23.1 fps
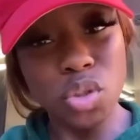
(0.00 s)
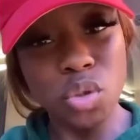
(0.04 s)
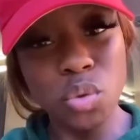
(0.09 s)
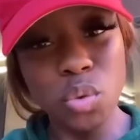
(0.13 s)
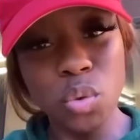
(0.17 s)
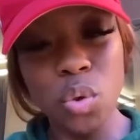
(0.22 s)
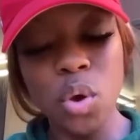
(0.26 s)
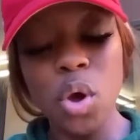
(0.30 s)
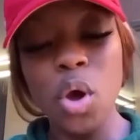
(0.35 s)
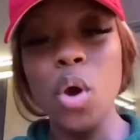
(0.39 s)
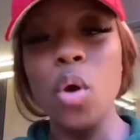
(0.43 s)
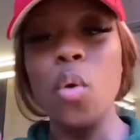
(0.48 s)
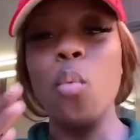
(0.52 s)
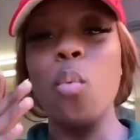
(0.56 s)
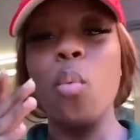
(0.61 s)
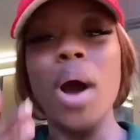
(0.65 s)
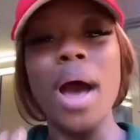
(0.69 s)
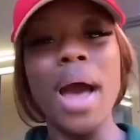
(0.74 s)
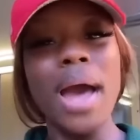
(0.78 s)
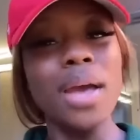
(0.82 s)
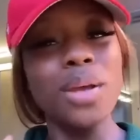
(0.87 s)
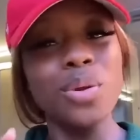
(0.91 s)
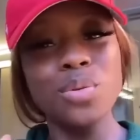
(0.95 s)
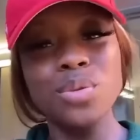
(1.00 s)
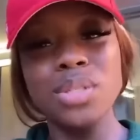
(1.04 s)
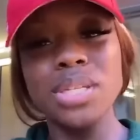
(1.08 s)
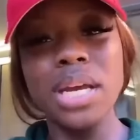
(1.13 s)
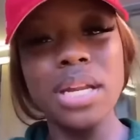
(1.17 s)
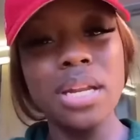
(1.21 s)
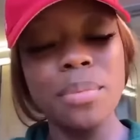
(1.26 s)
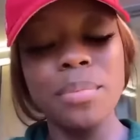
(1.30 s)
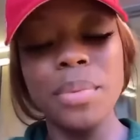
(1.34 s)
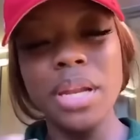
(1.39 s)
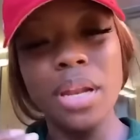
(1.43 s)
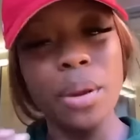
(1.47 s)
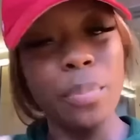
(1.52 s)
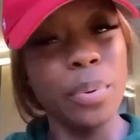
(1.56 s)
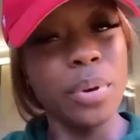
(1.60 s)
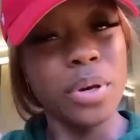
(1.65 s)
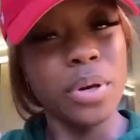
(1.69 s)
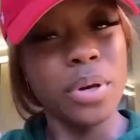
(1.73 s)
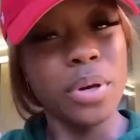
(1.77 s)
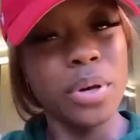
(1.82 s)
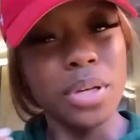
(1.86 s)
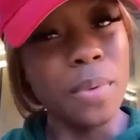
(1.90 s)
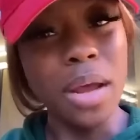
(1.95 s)
you feel happier after,
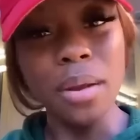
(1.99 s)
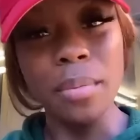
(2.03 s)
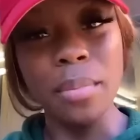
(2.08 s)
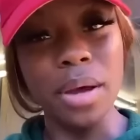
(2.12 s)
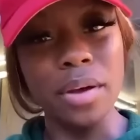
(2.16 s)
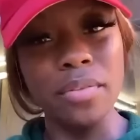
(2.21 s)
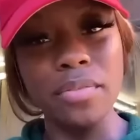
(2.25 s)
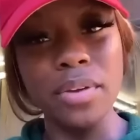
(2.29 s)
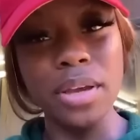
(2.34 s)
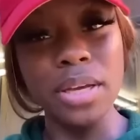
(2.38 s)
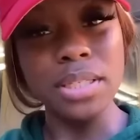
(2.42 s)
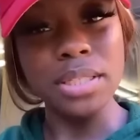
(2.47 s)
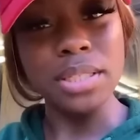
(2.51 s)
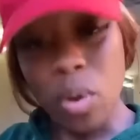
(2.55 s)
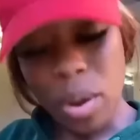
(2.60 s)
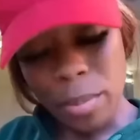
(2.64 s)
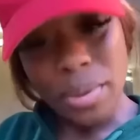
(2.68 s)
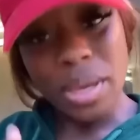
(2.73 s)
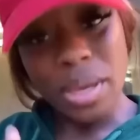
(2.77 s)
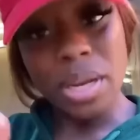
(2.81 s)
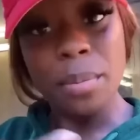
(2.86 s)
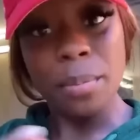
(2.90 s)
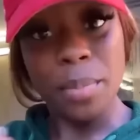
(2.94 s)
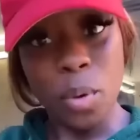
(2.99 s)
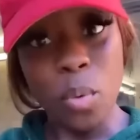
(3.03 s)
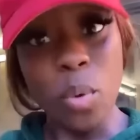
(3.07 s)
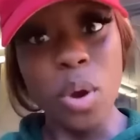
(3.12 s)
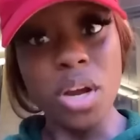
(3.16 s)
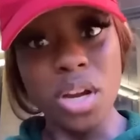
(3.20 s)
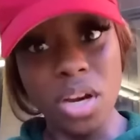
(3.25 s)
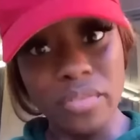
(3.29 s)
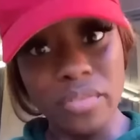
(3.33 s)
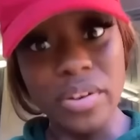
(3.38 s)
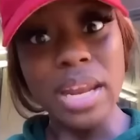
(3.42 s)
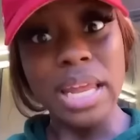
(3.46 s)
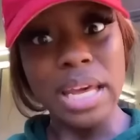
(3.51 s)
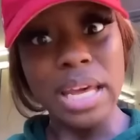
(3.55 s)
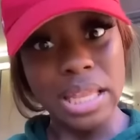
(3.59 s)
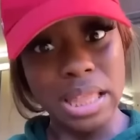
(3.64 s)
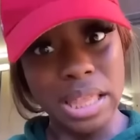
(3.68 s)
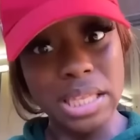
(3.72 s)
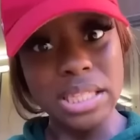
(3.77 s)
right? That's why people say that.